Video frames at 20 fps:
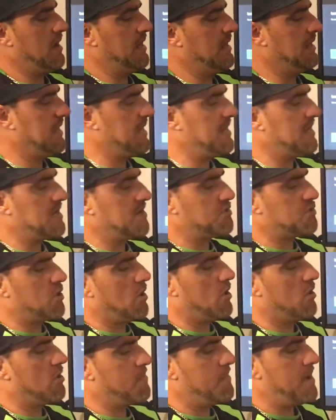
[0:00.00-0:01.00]
Elite
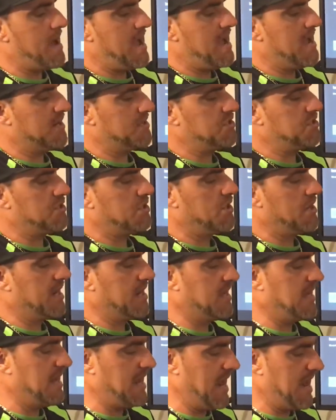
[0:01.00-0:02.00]
Controller box, you're going
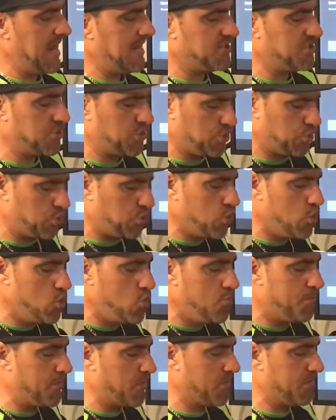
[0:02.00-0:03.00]
to get a
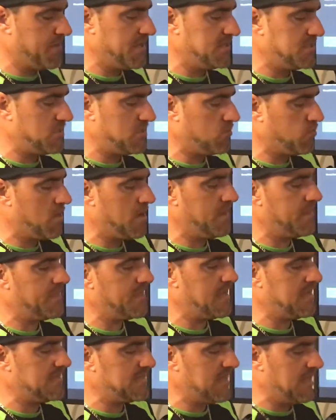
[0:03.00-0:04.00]
super, this is one of
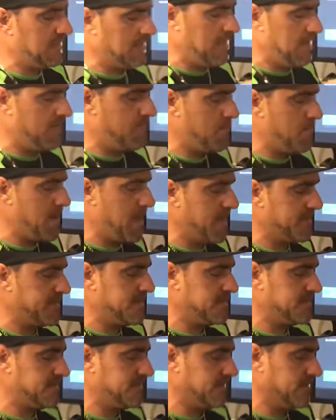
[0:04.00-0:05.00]
the things I love about
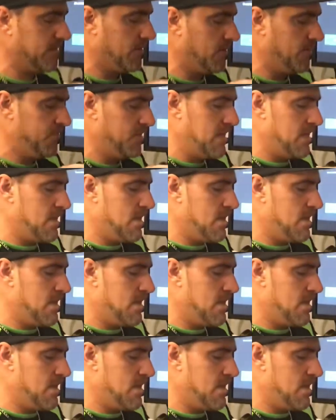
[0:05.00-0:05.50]
this deal.